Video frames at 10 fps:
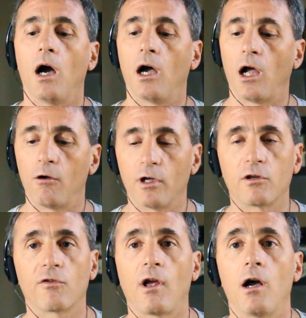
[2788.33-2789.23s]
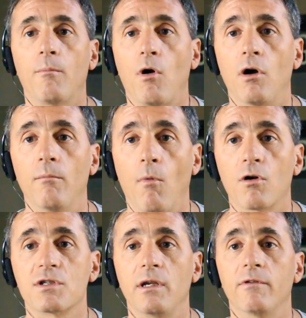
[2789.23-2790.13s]
I'll get this up on
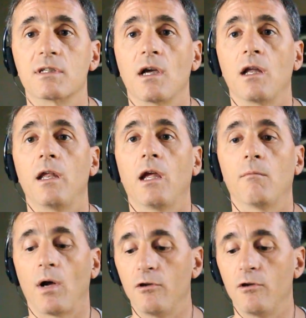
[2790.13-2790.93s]
markstevens.net,